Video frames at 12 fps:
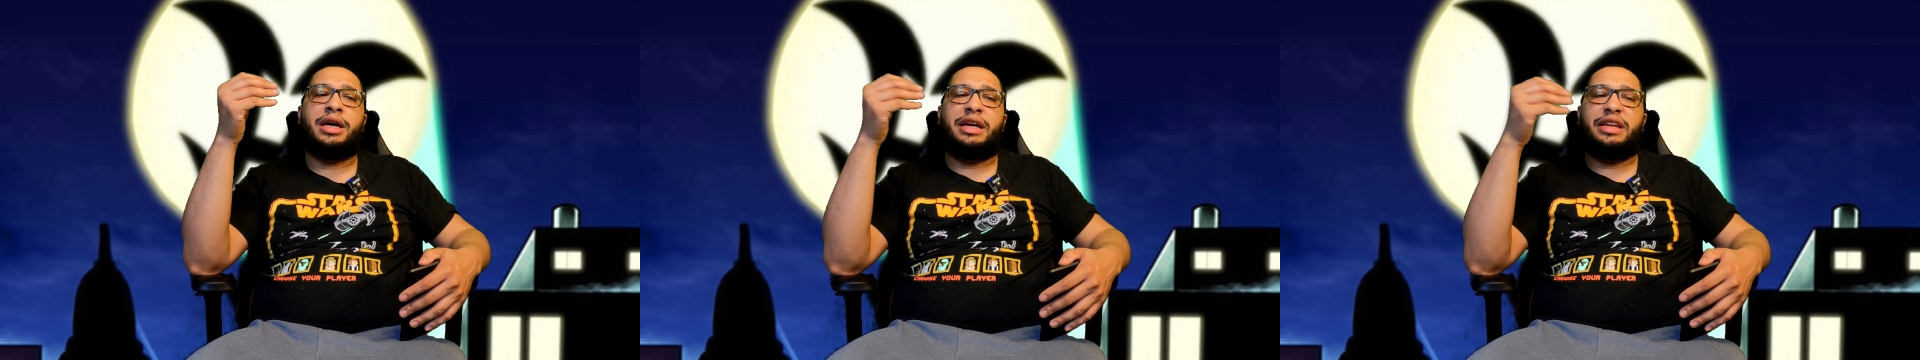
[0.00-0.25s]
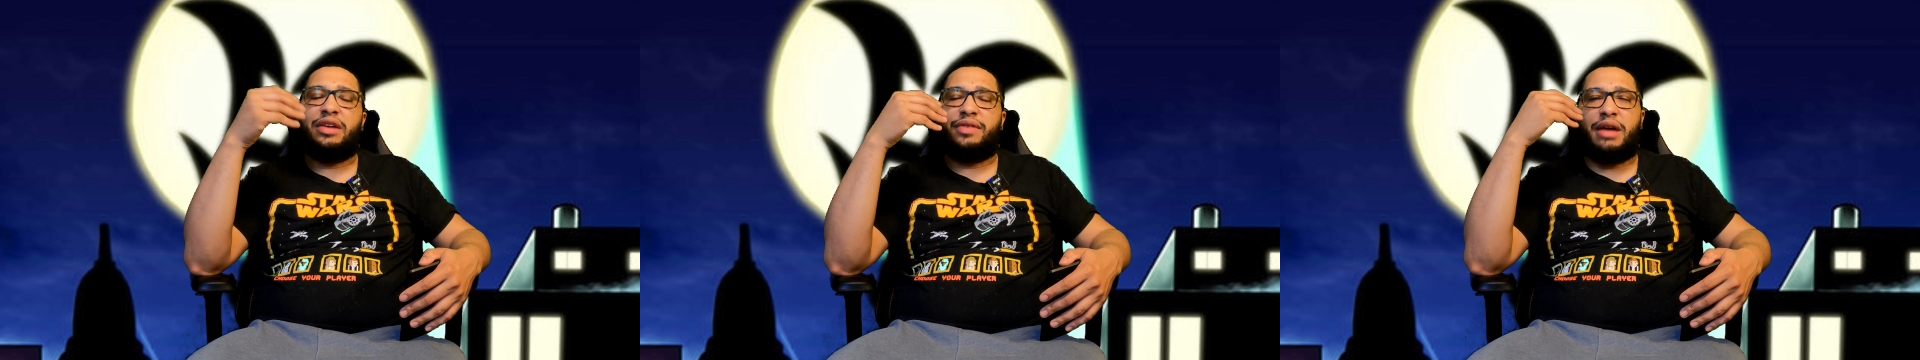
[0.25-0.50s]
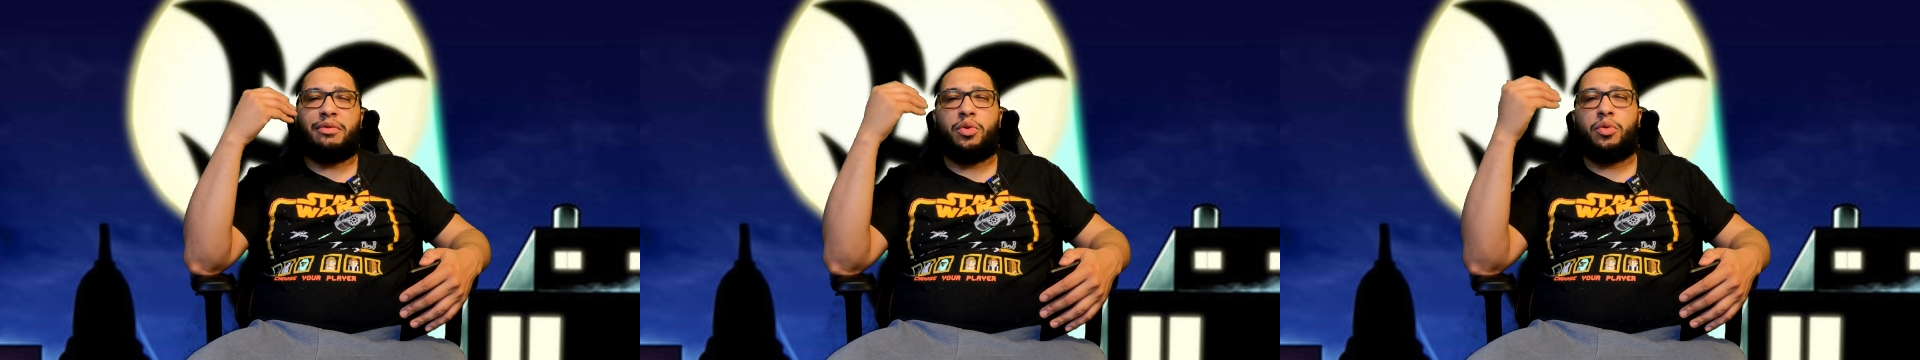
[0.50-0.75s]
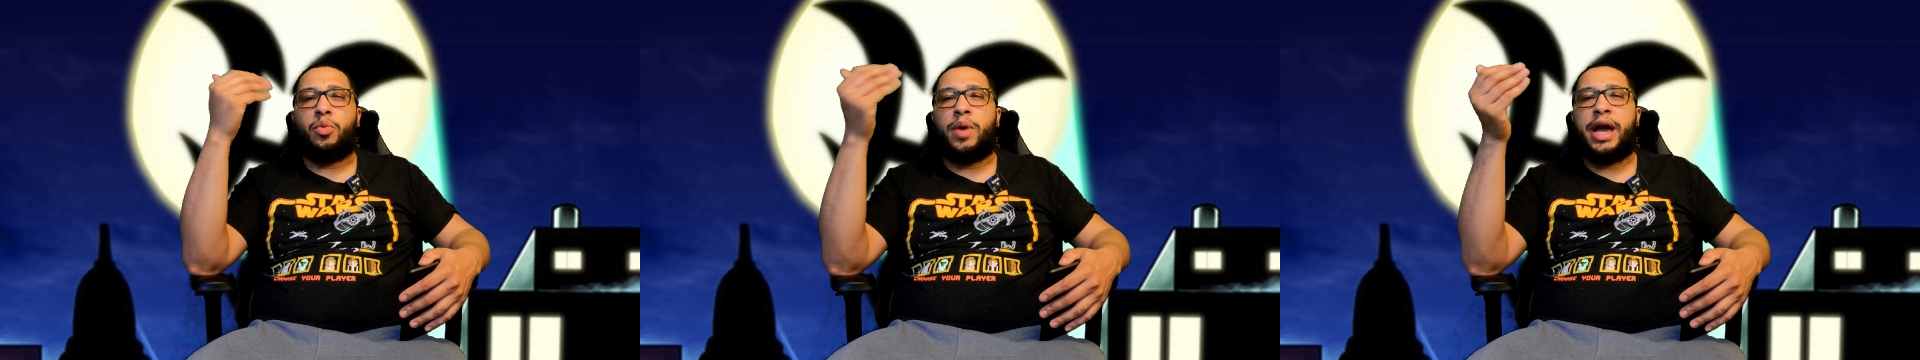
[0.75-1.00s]
if they ever have a
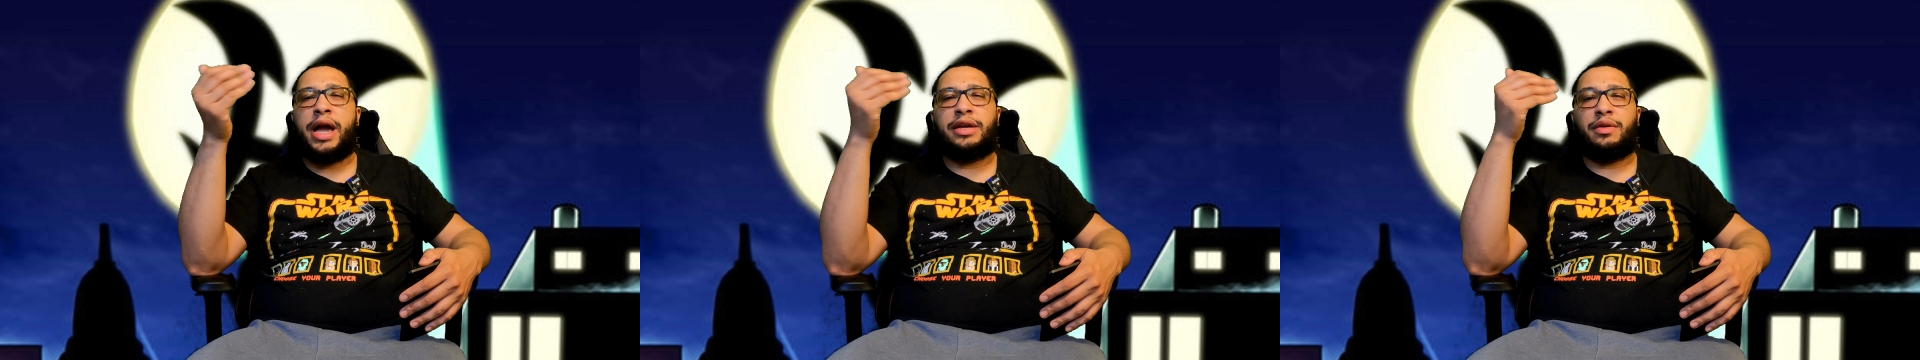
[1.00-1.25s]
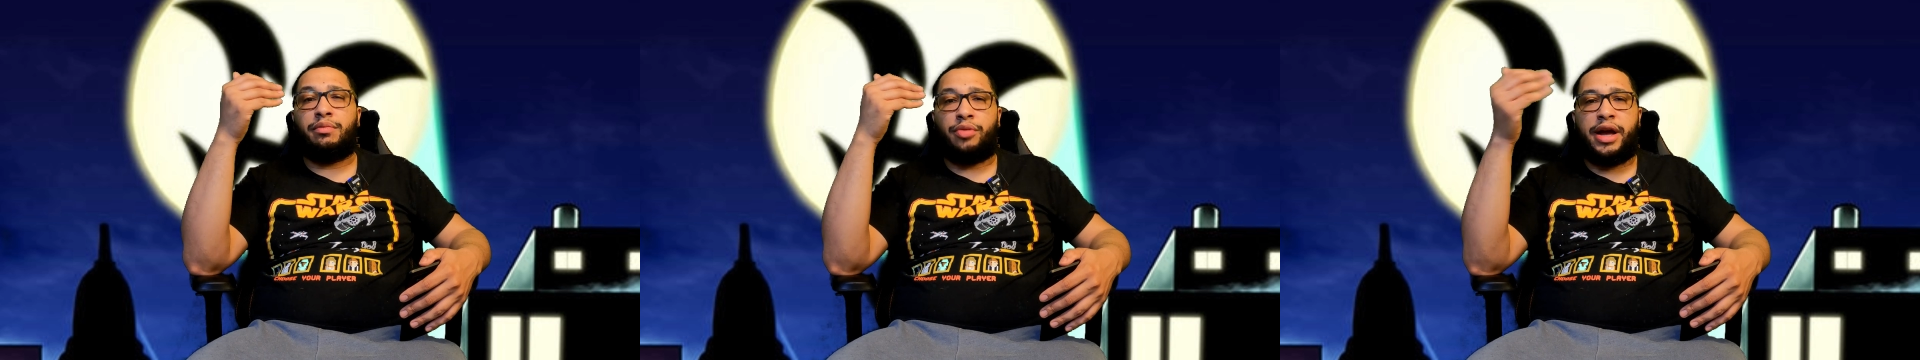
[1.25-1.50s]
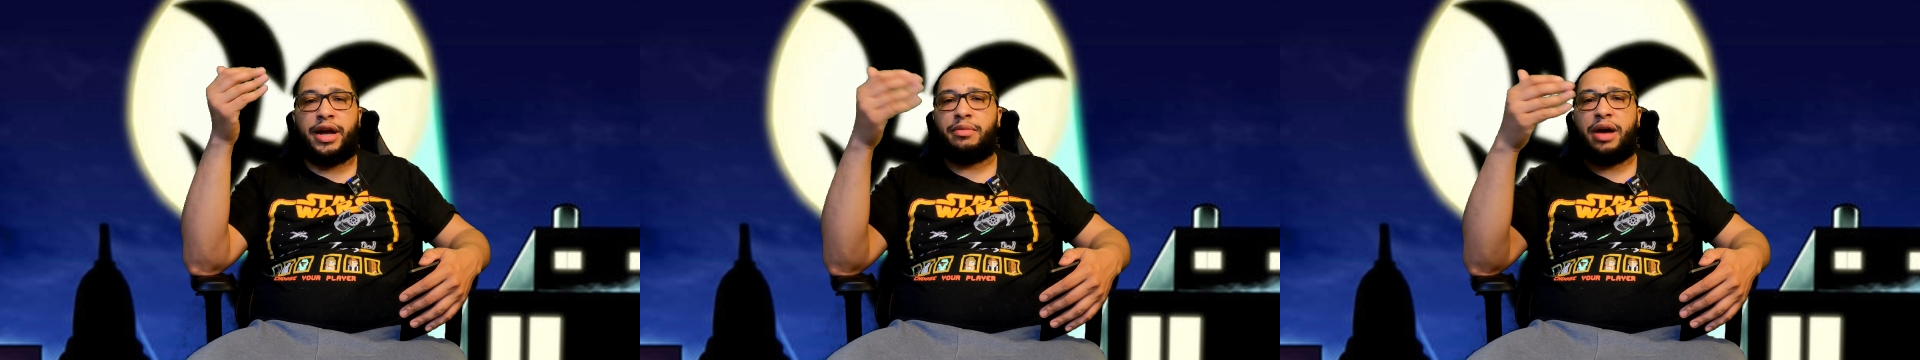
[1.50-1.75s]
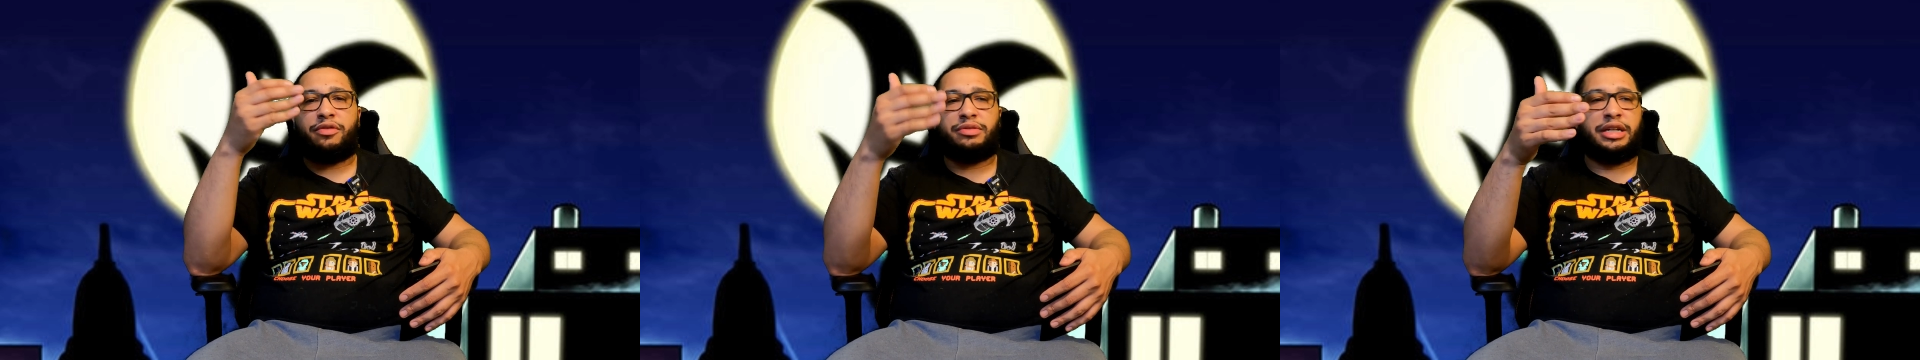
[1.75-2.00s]
way to bring him
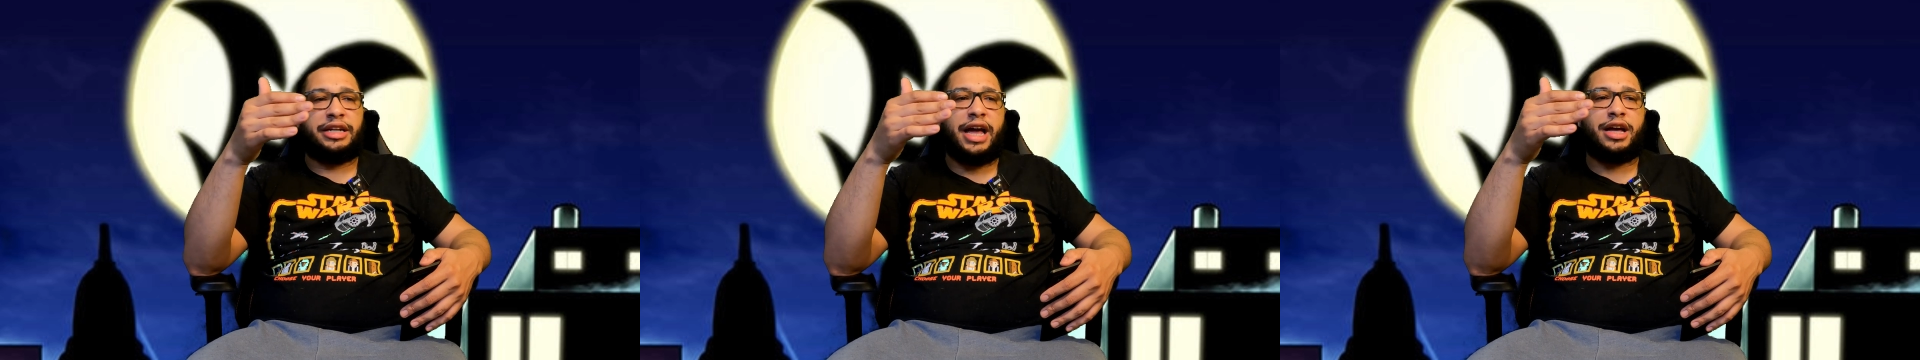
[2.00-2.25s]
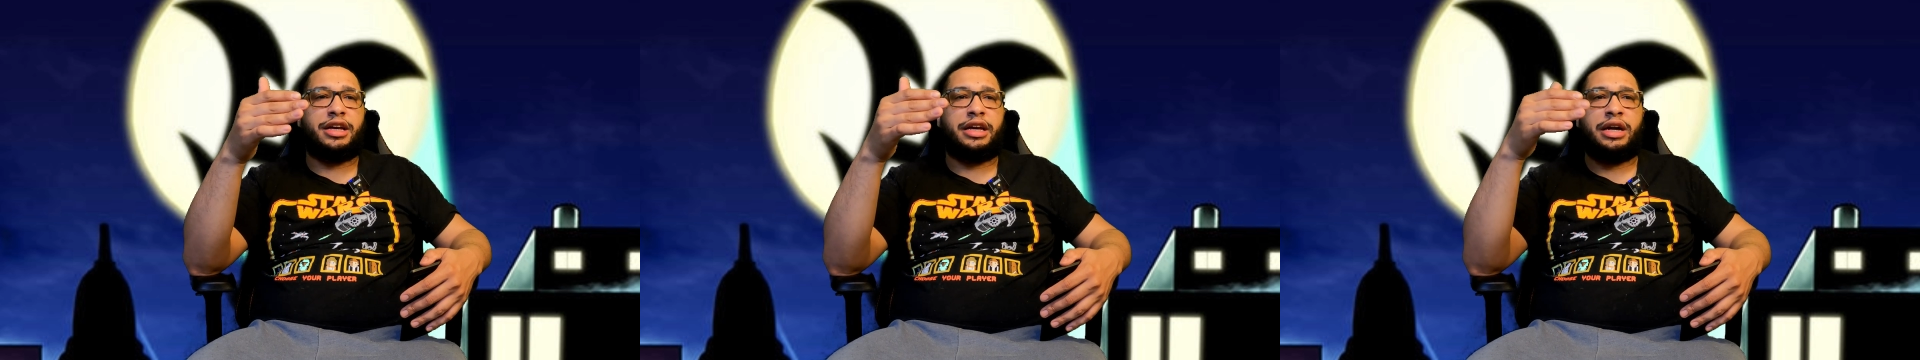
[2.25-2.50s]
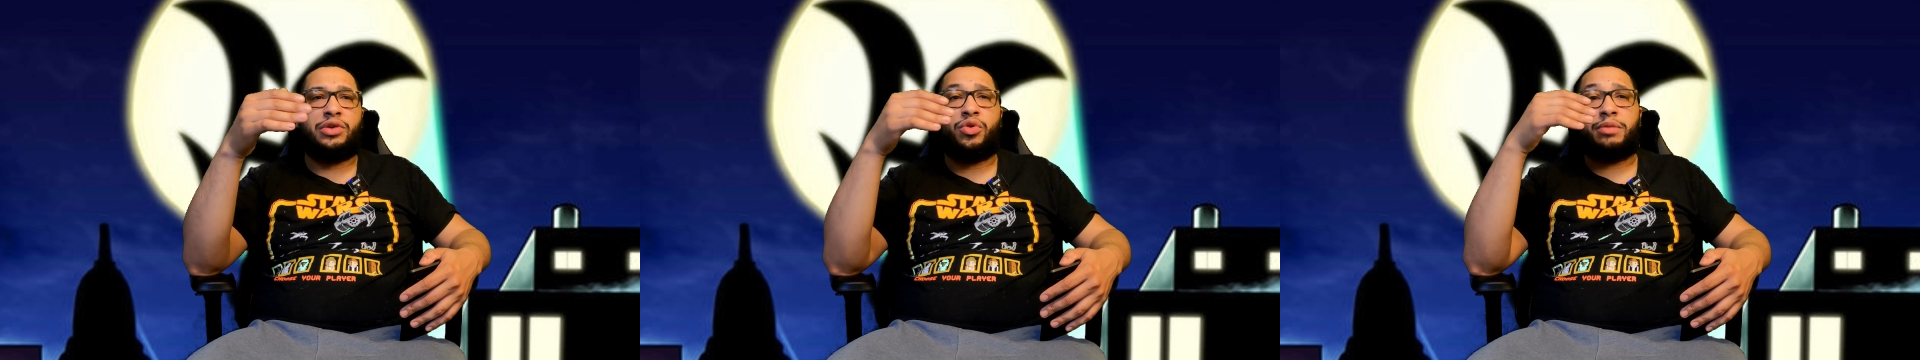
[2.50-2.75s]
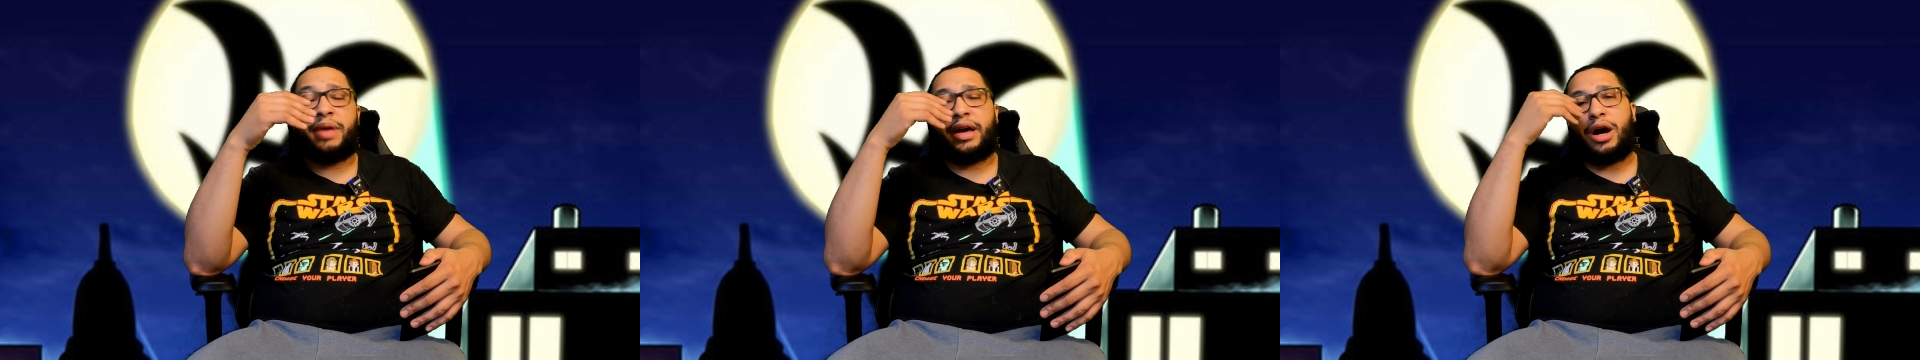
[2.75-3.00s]
out from the deck again or
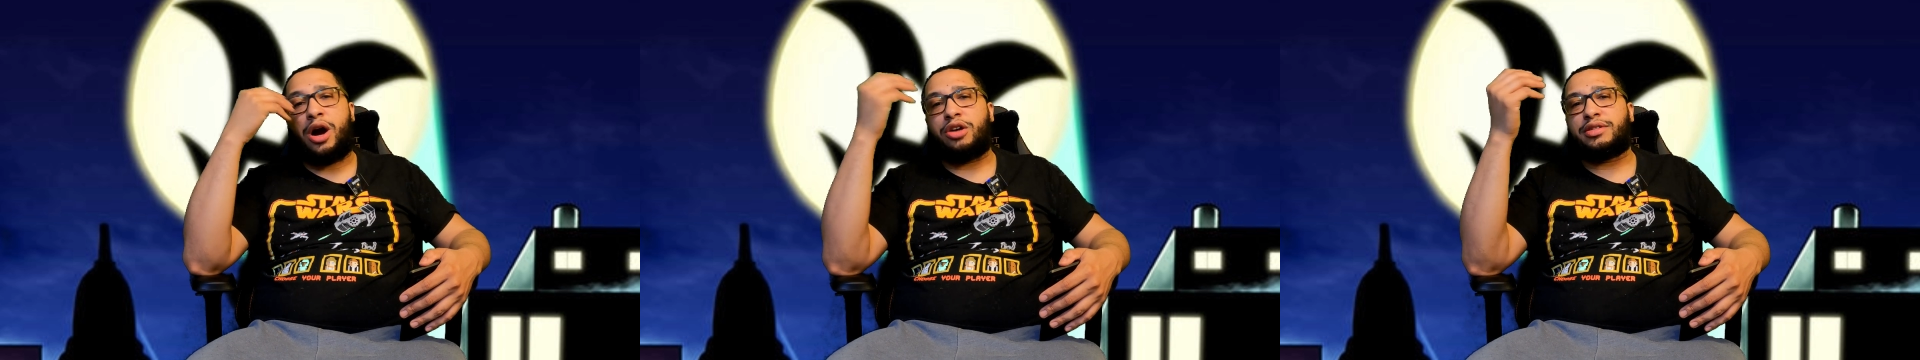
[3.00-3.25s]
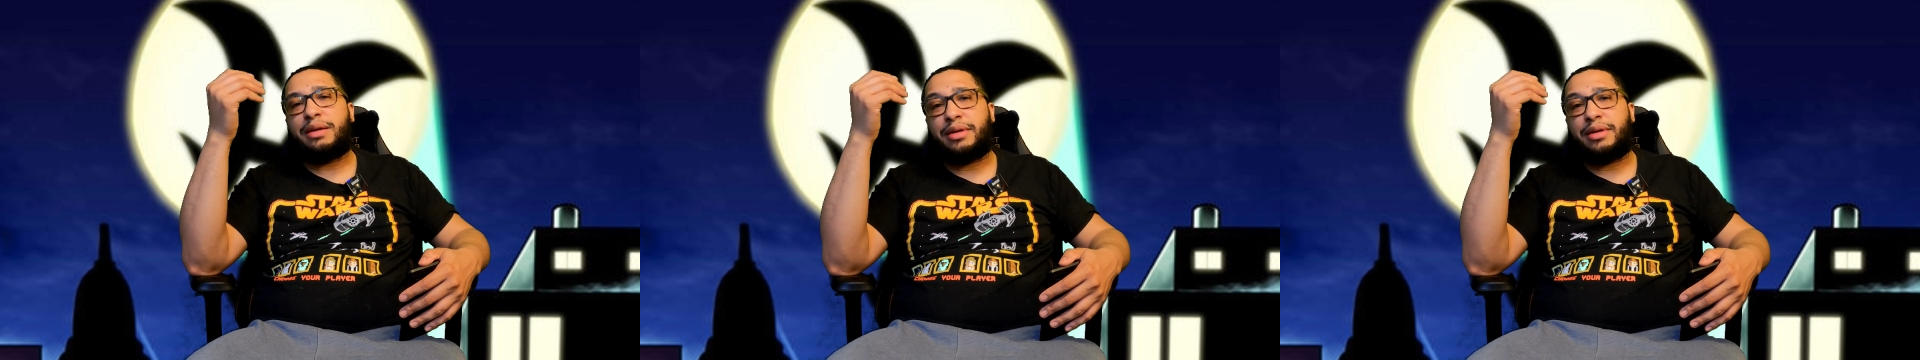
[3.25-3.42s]
make an archetype